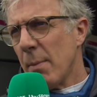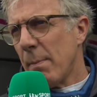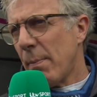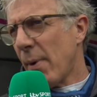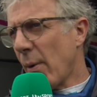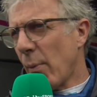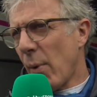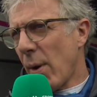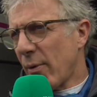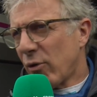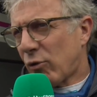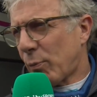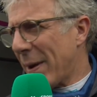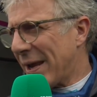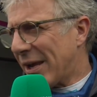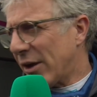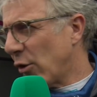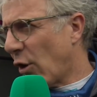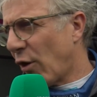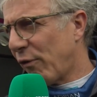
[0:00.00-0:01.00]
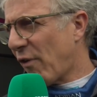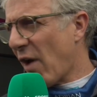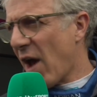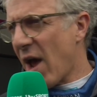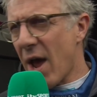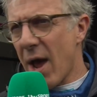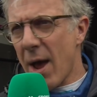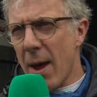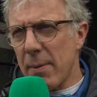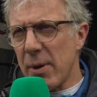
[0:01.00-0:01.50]
But we were speaking off
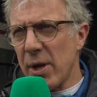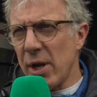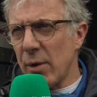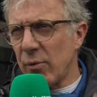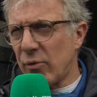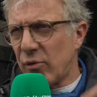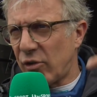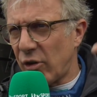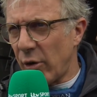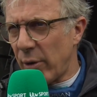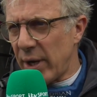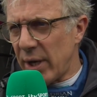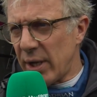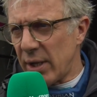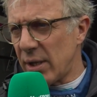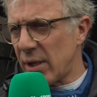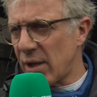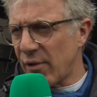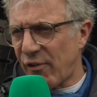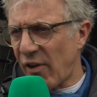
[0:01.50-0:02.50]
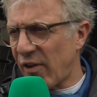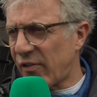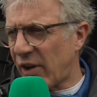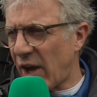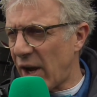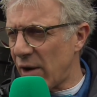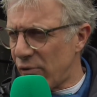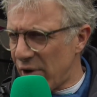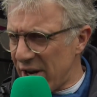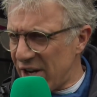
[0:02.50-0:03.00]
air, doing the Fifth
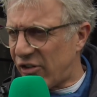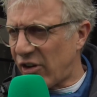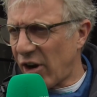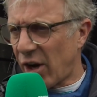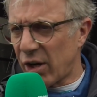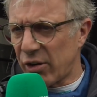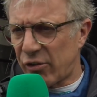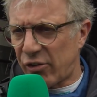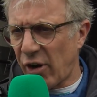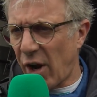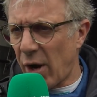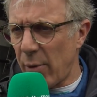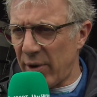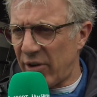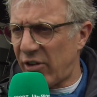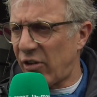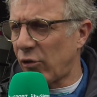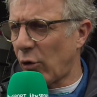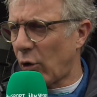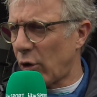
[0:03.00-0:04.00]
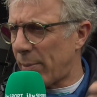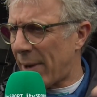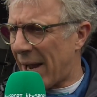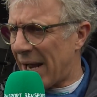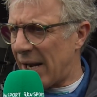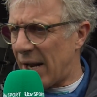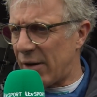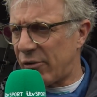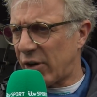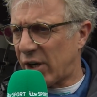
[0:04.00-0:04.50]
Gear Recharge show, which is all
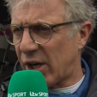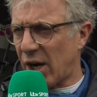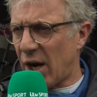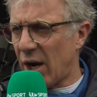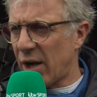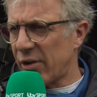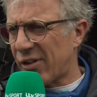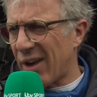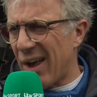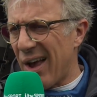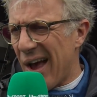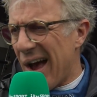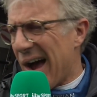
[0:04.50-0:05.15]
about electric cars.